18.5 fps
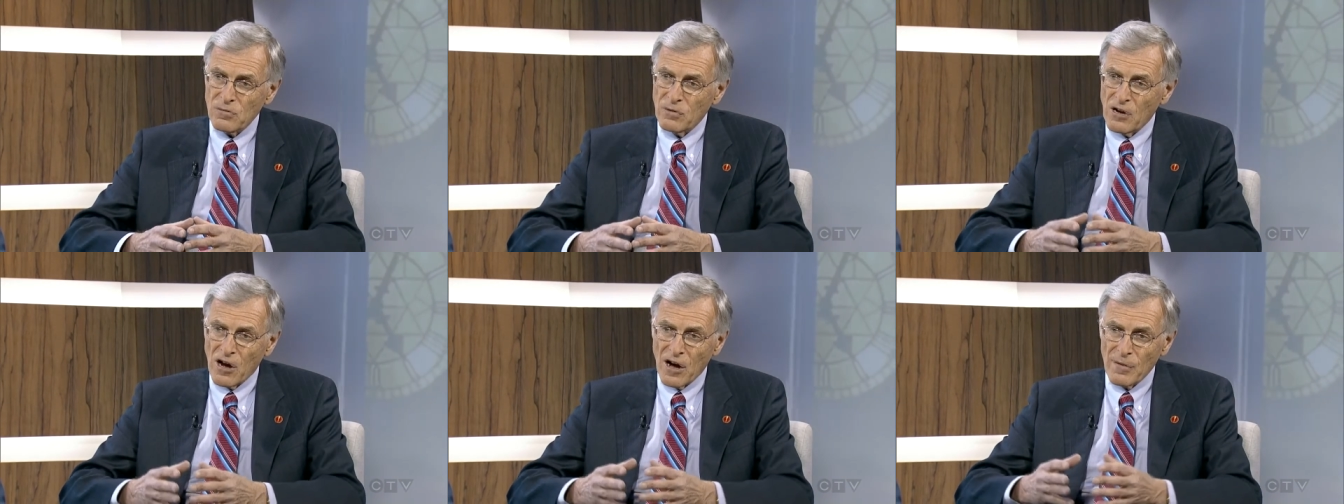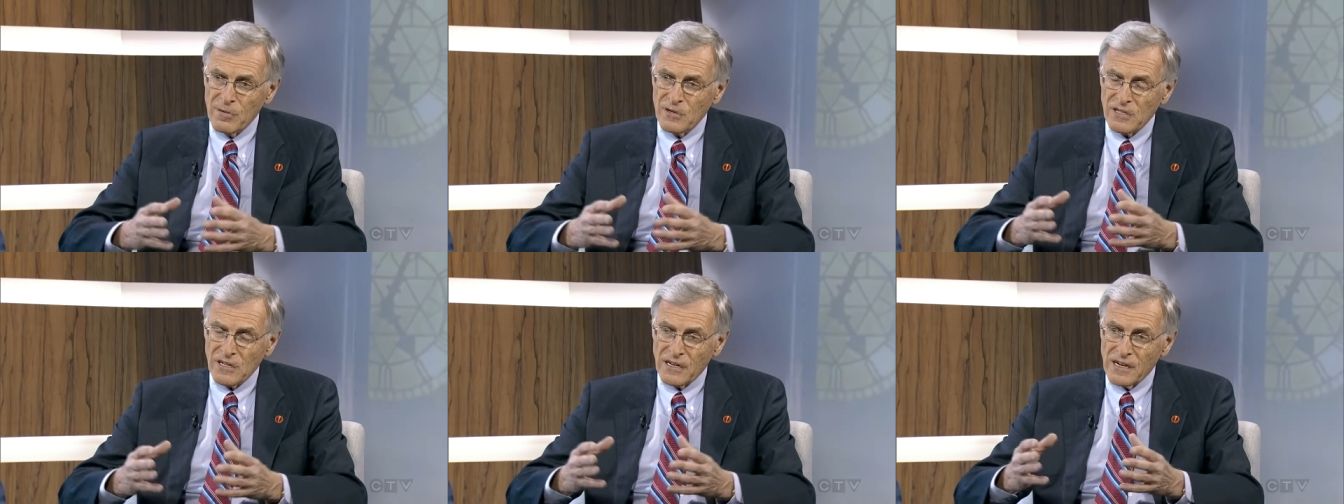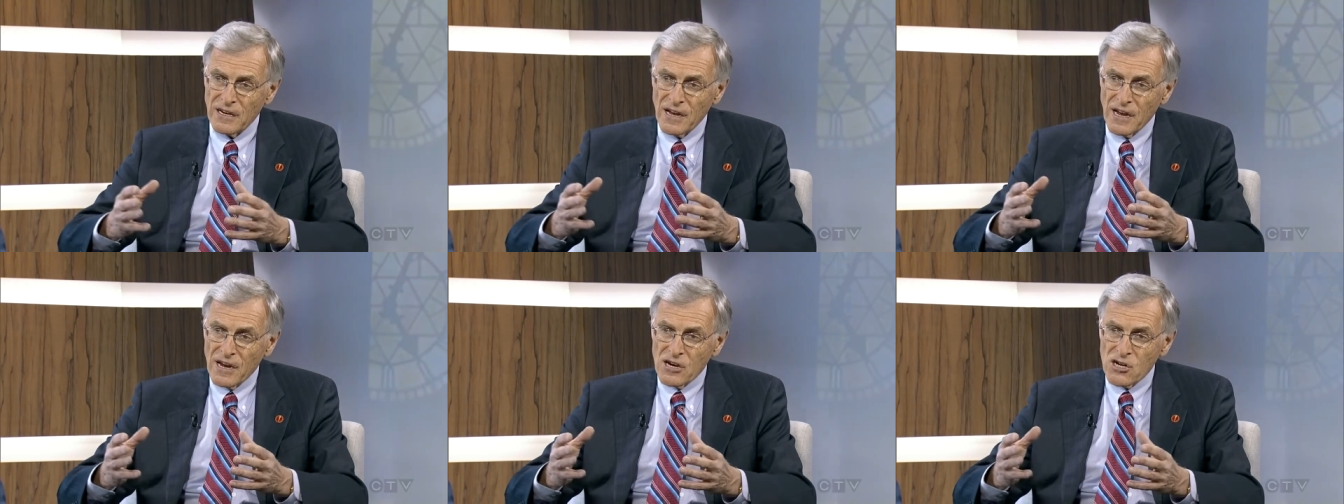We
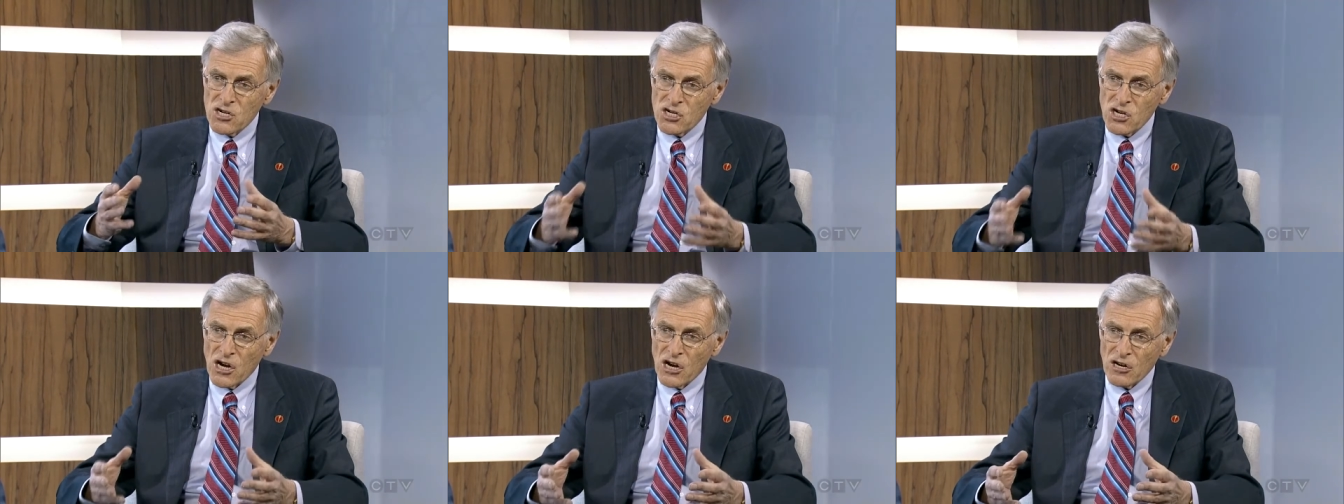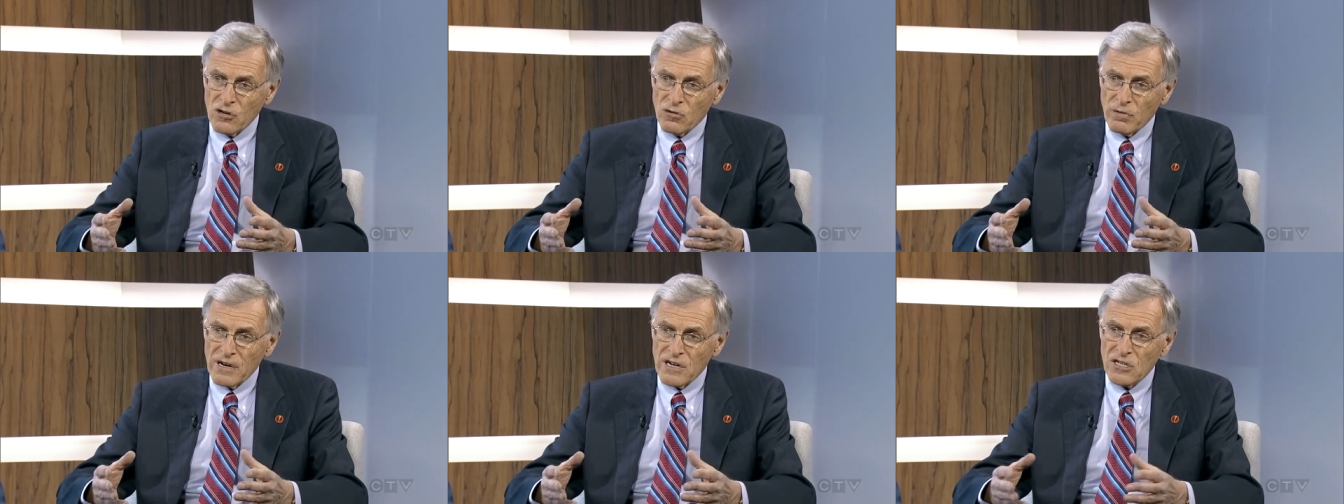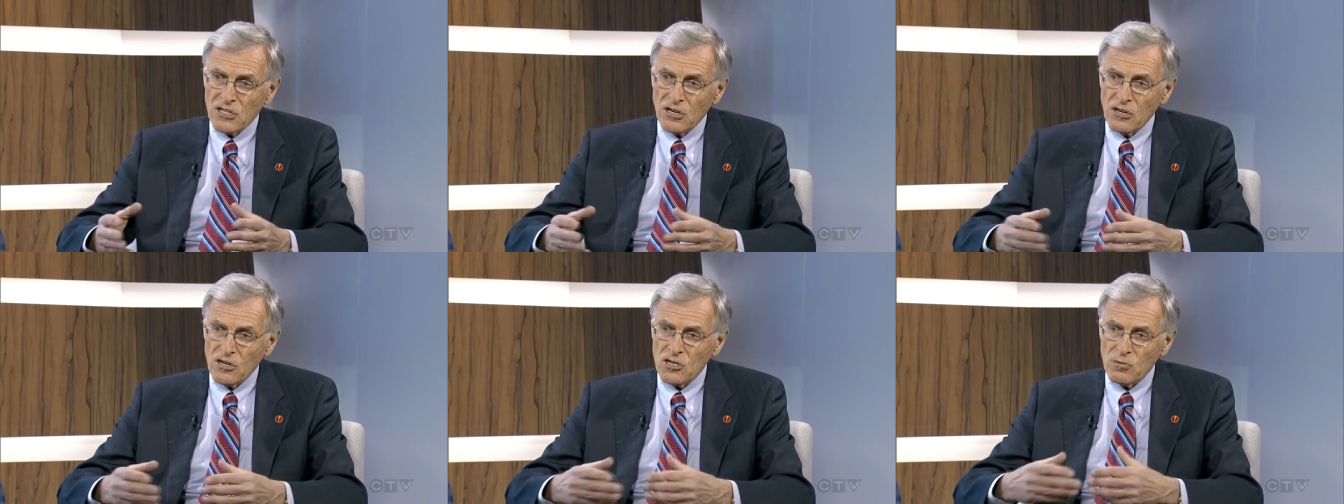obviously shared
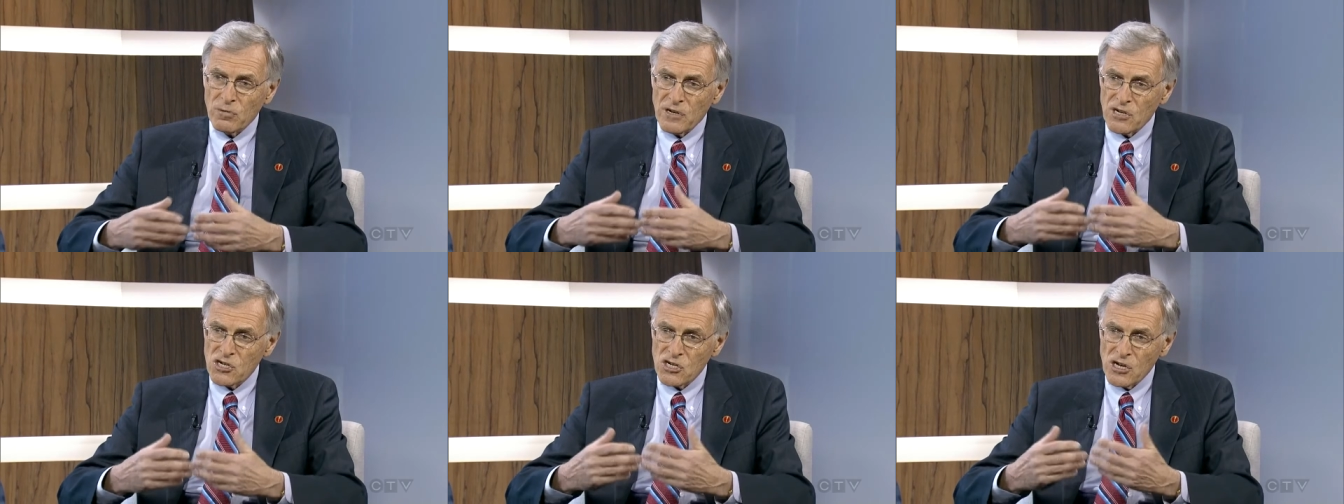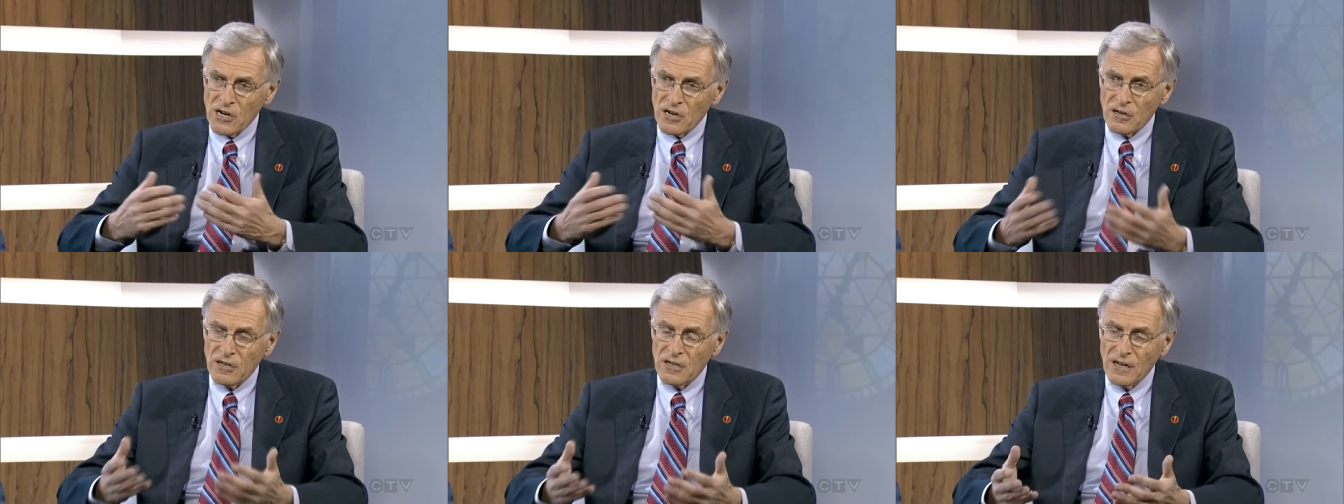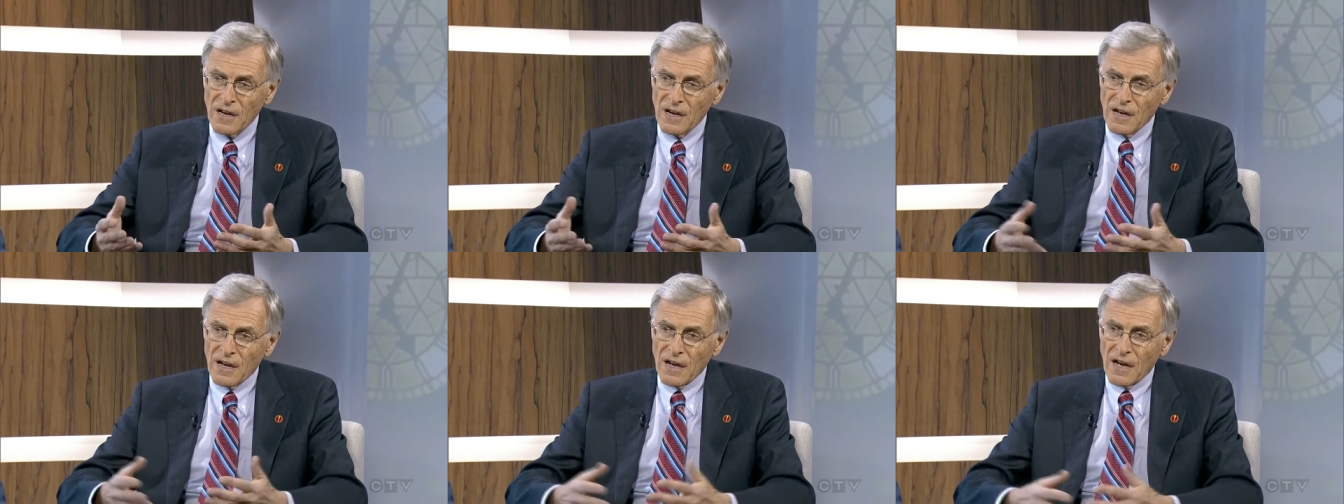research. We shared
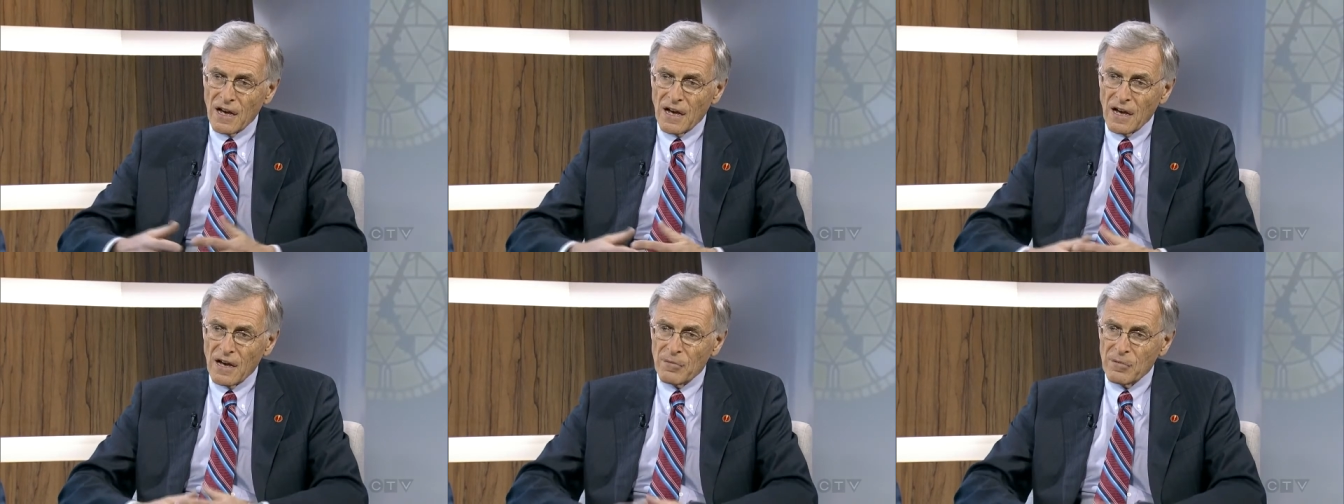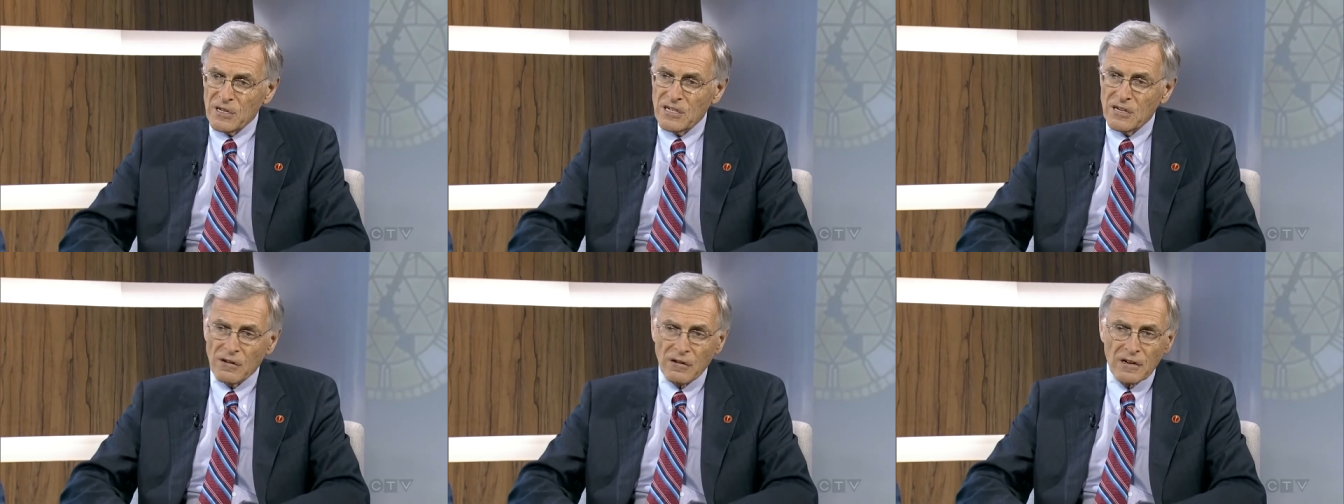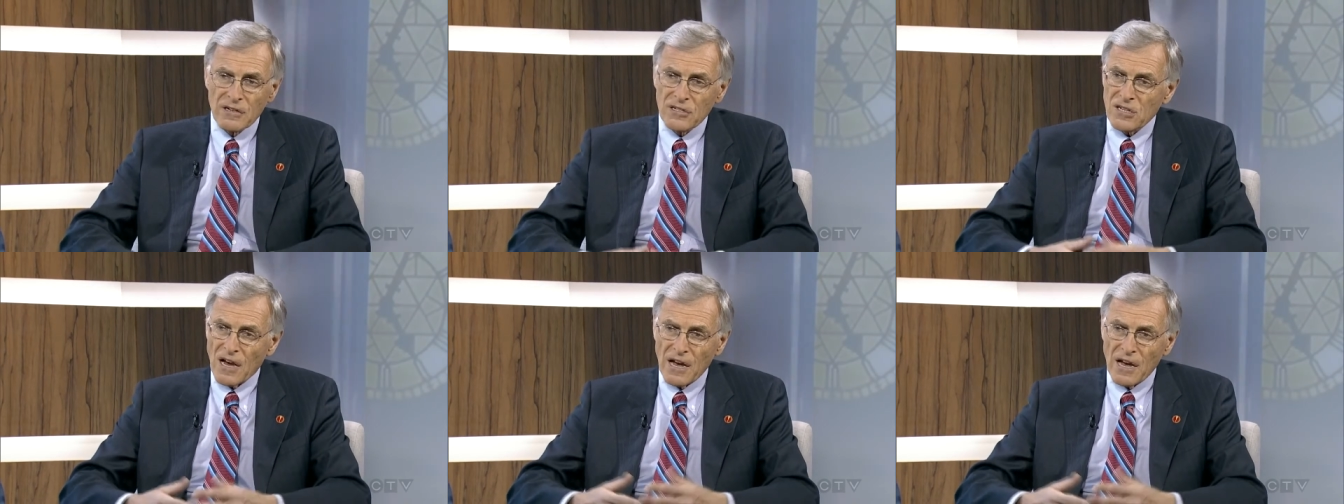materials.